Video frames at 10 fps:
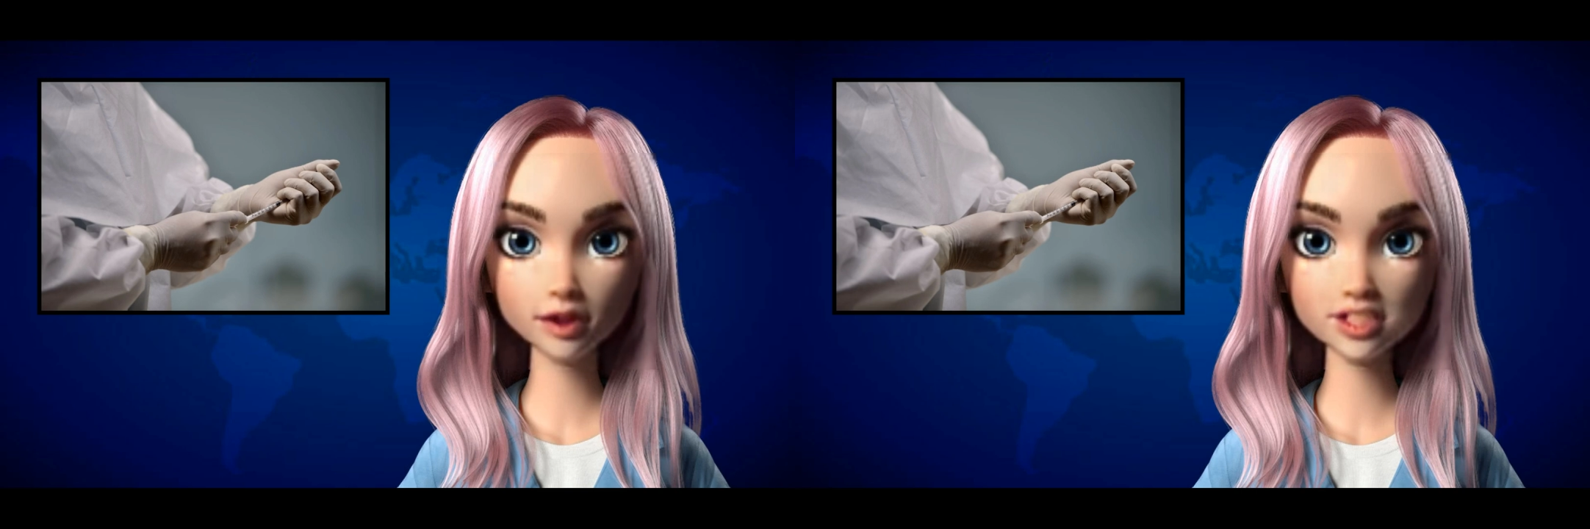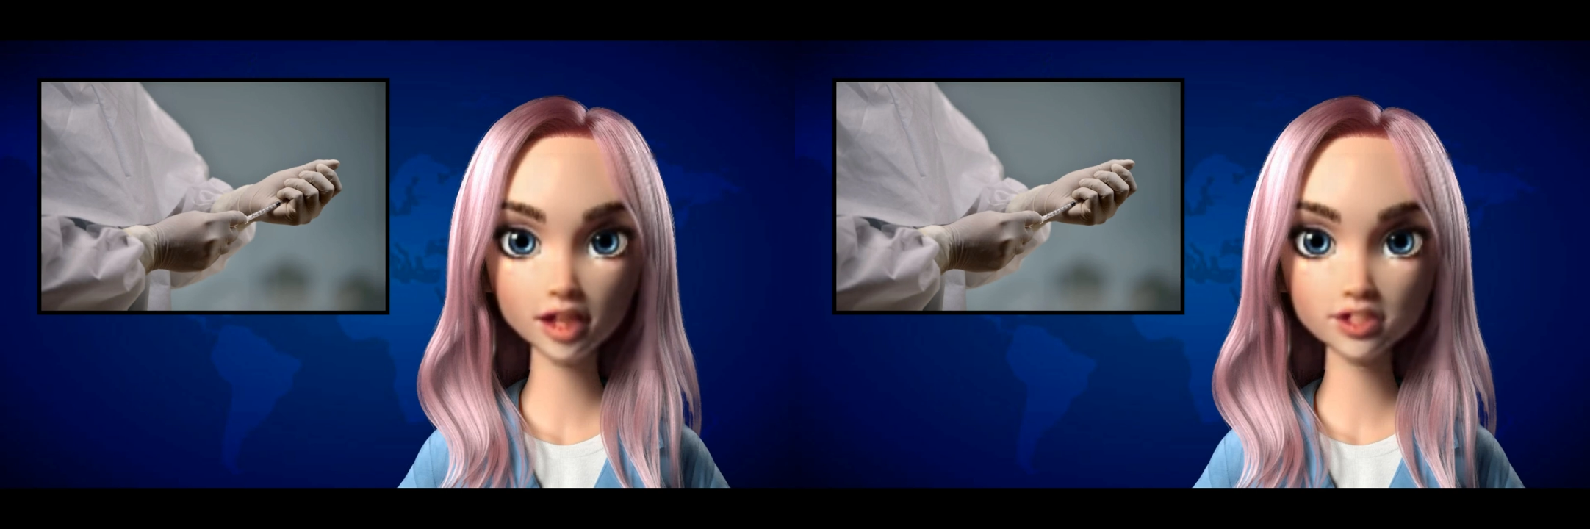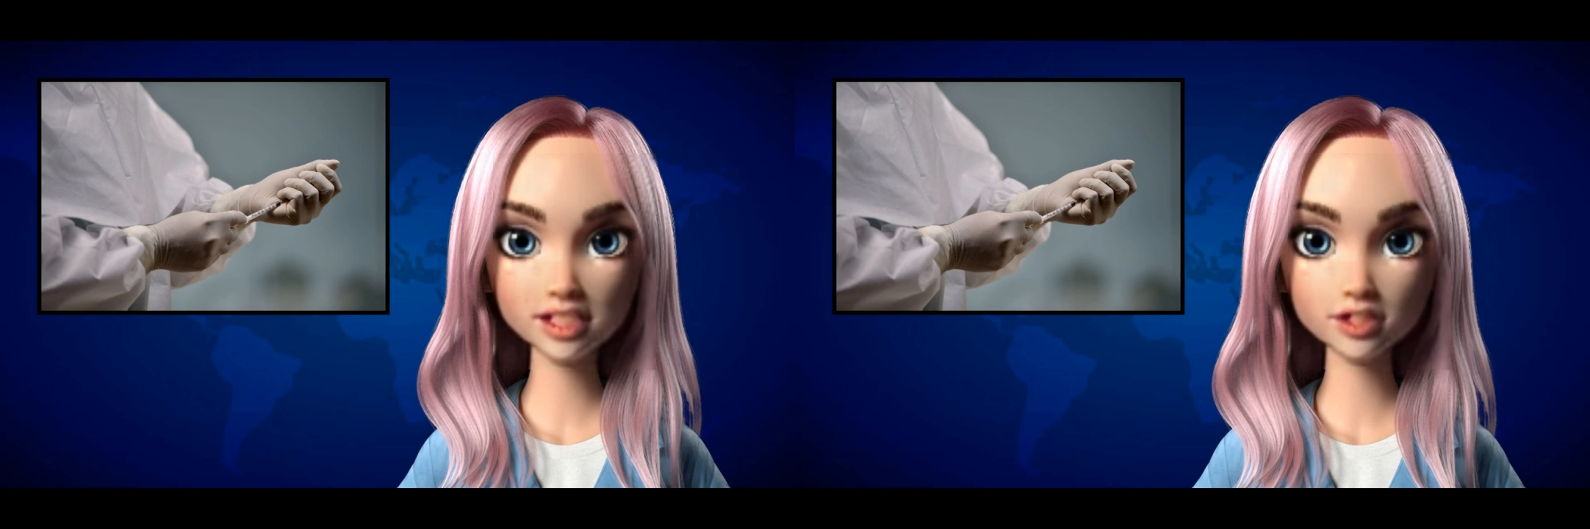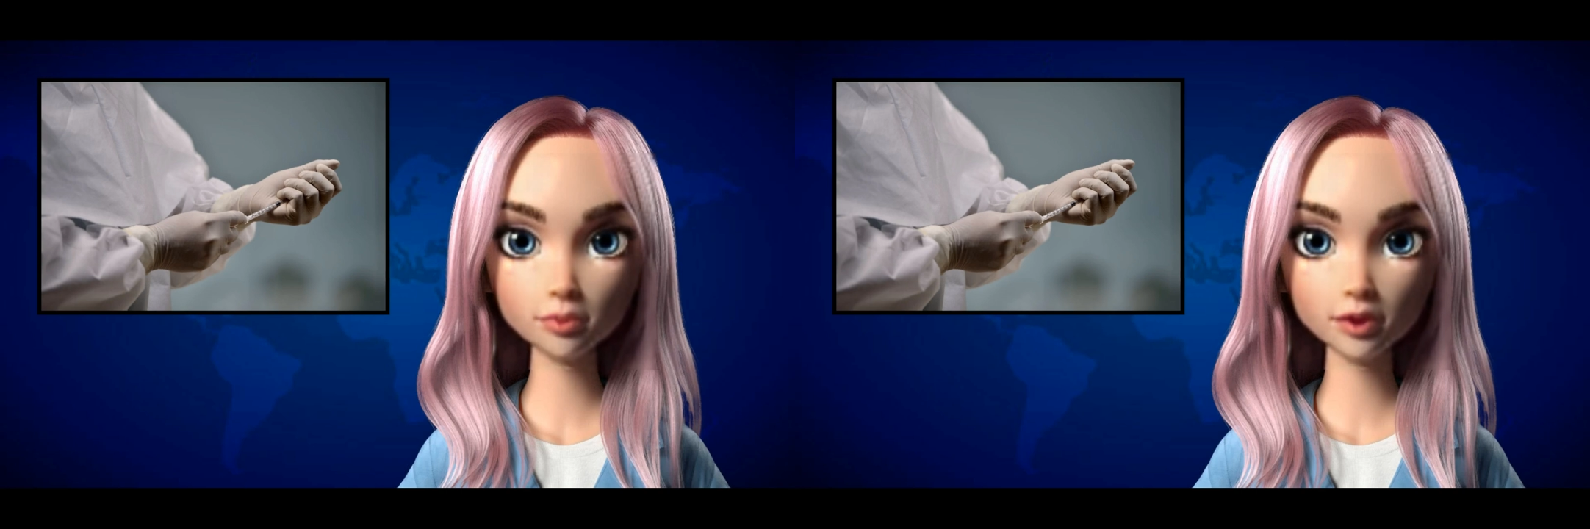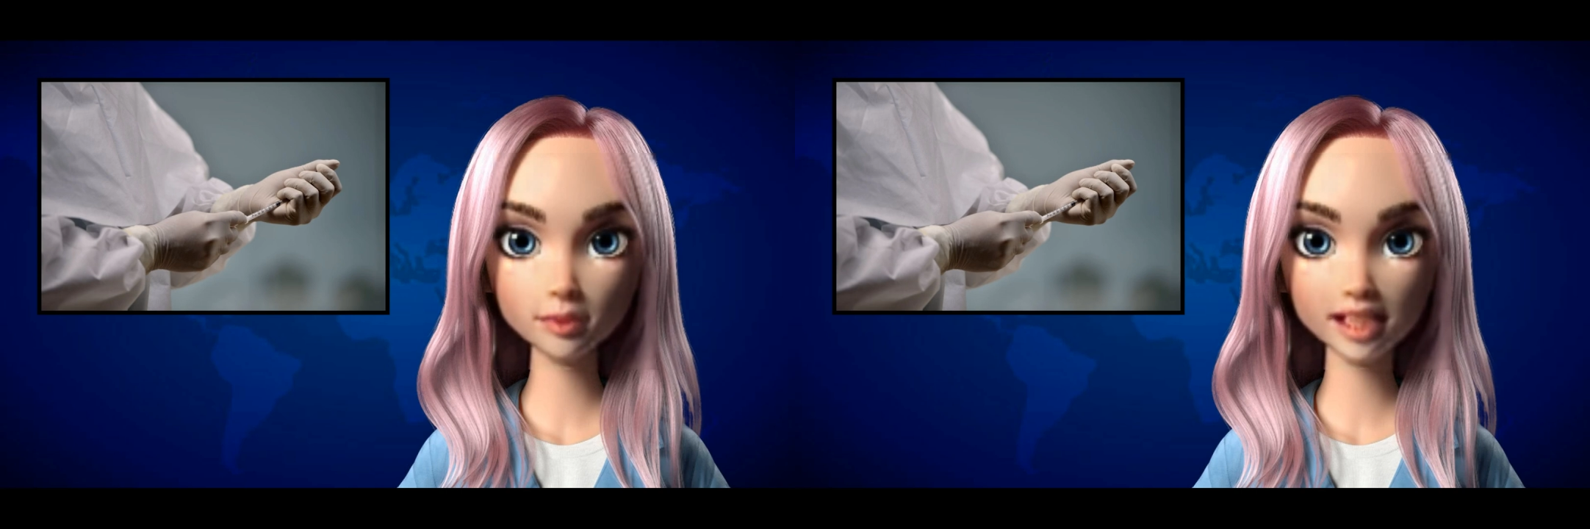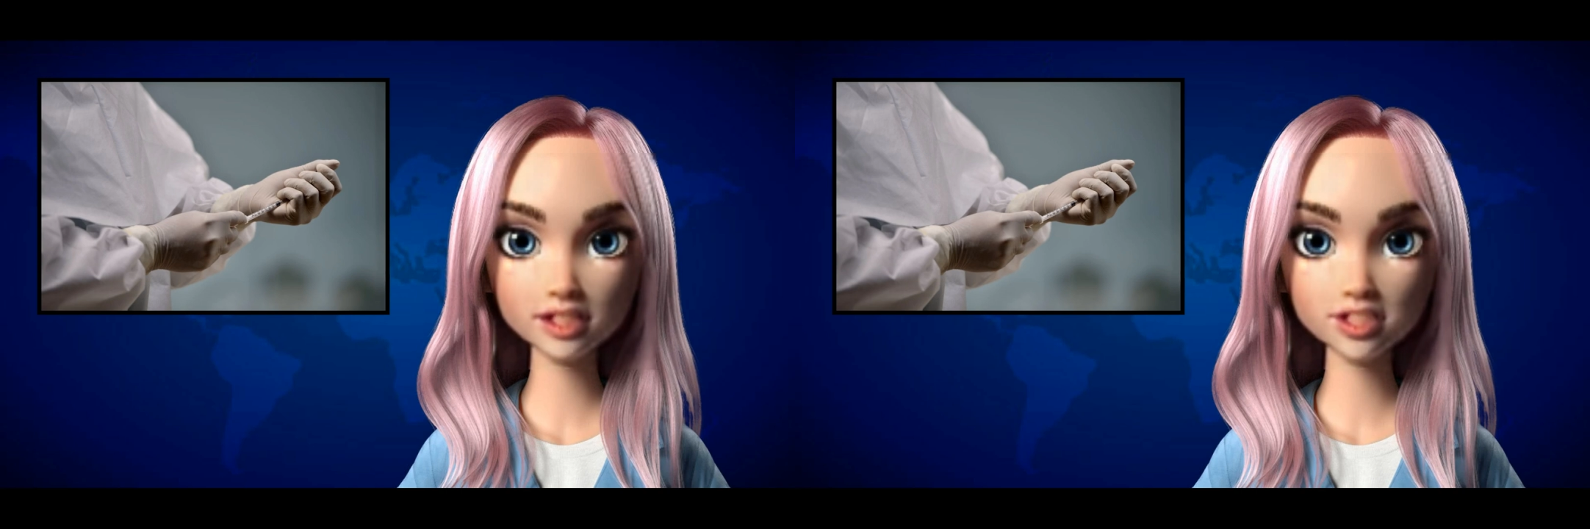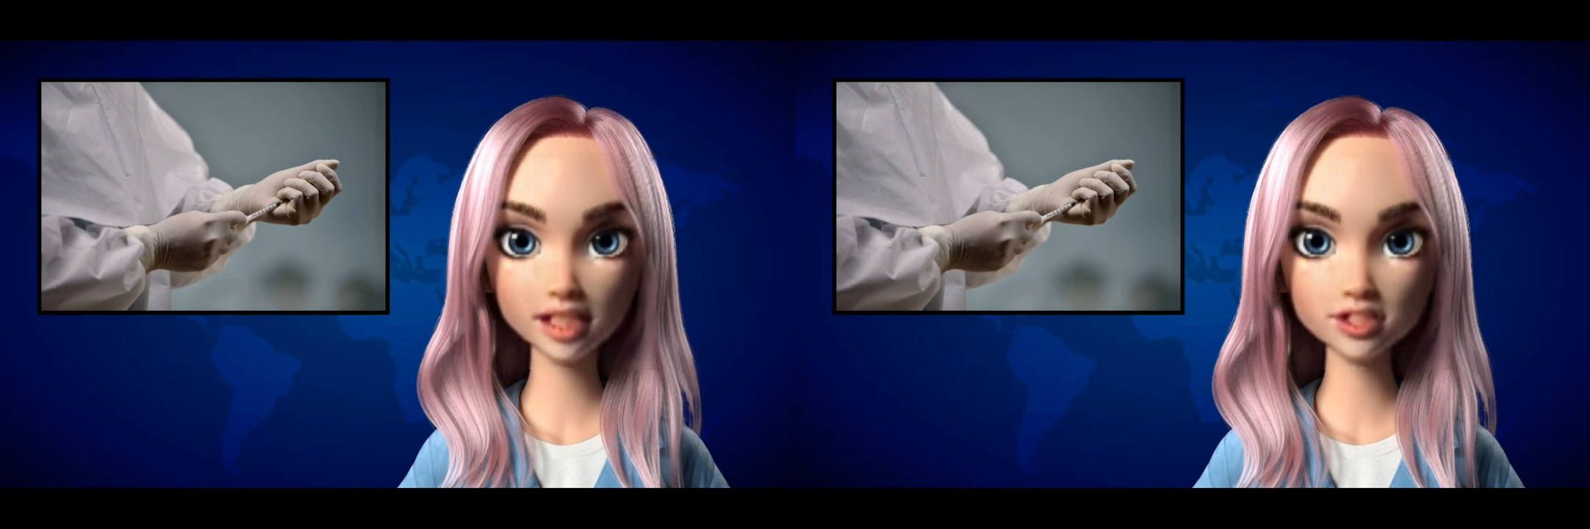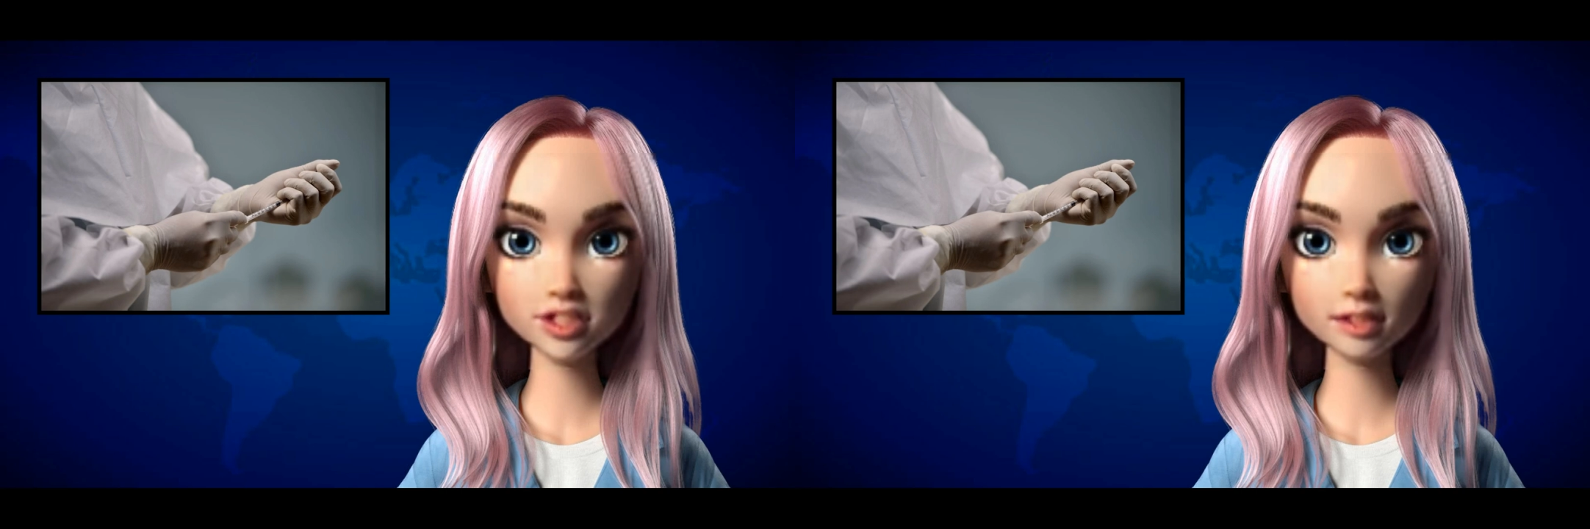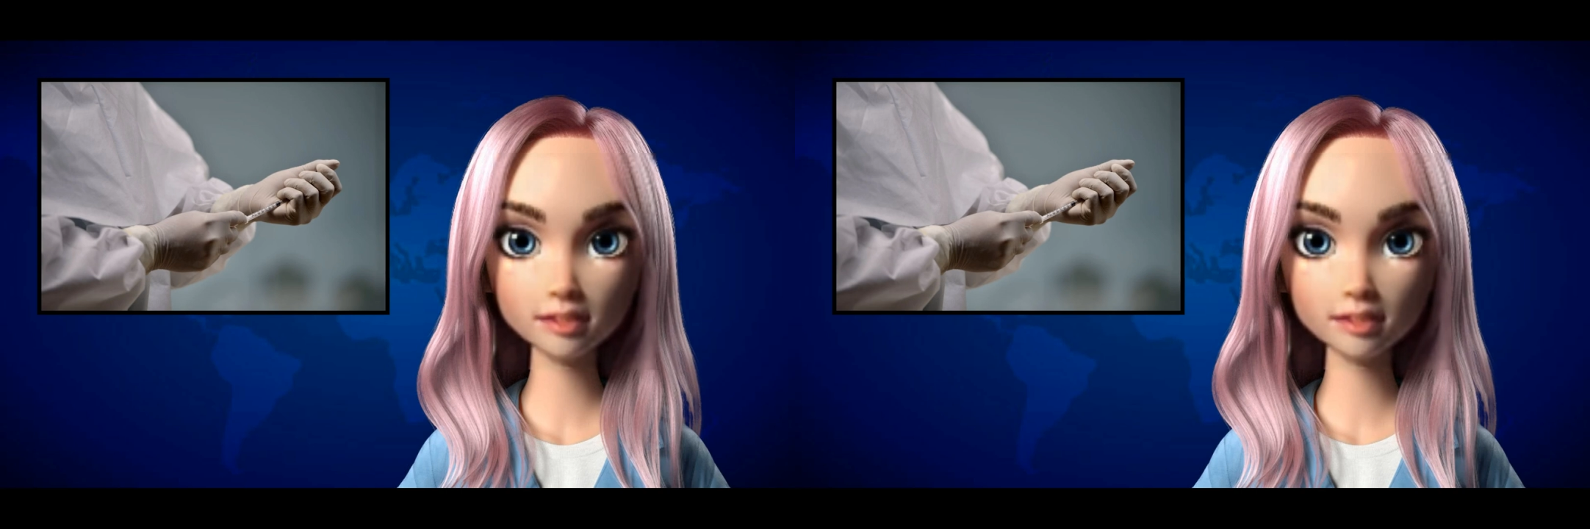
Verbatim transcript: doses were administered.